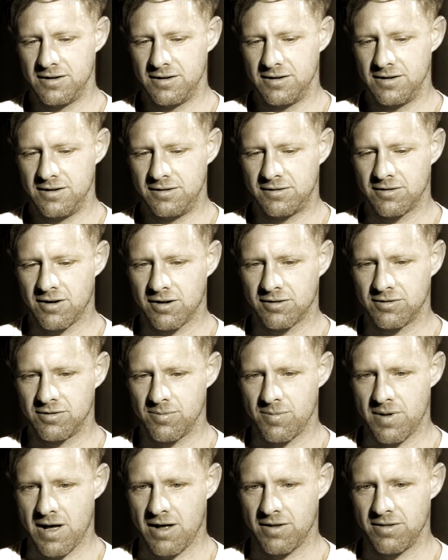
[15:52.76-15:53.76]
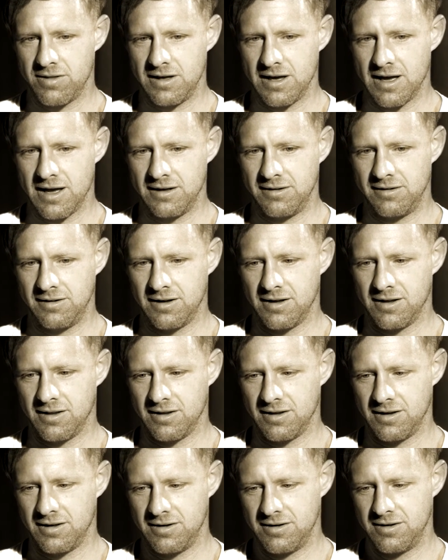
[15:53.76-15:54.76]
he talks about the idea
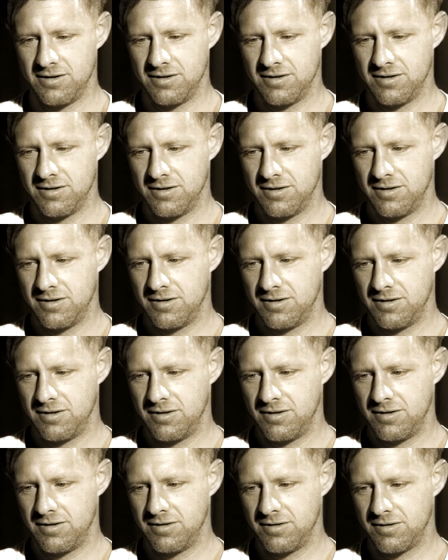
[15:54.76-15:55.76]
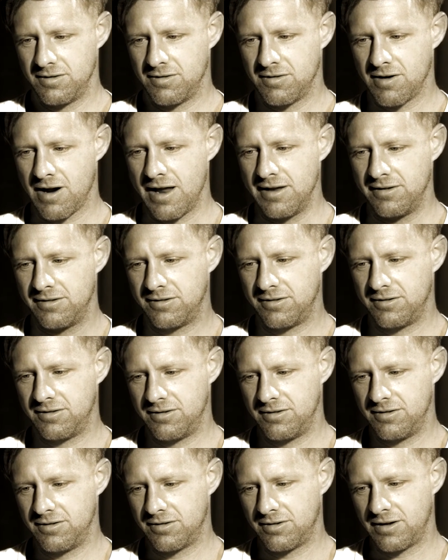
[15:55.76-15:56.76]
that Christ
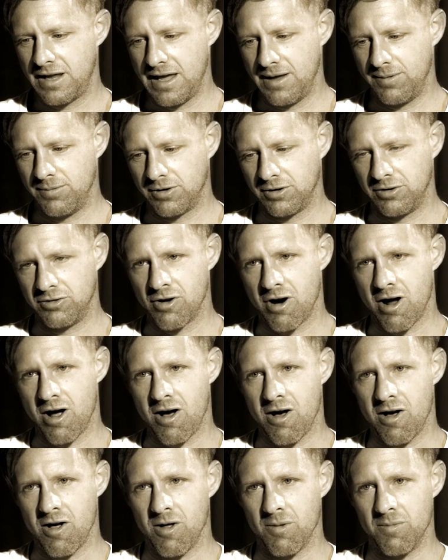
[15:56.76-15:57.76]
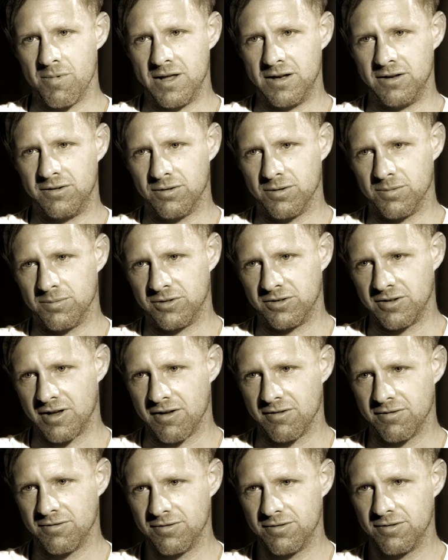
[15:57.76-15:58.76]
came to draw all men to
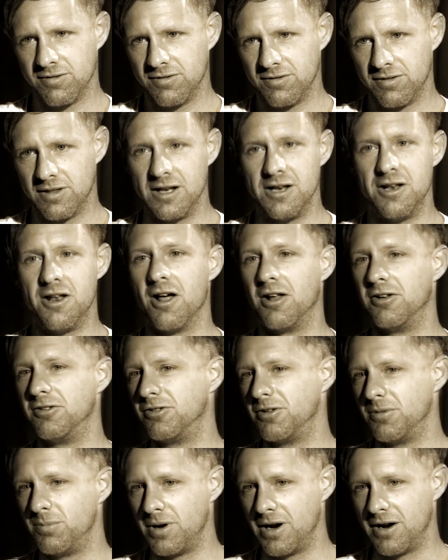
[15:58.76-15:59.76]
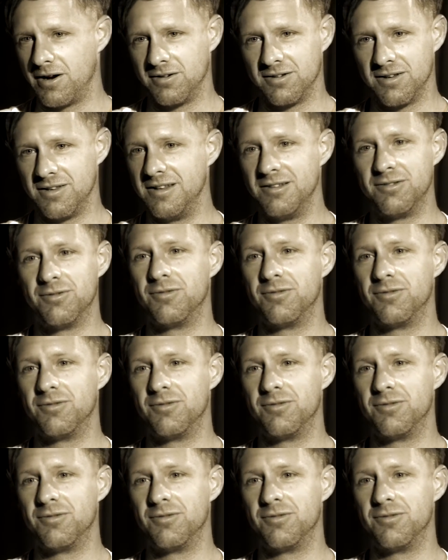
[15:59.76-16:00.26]
himself, that none should perish, in these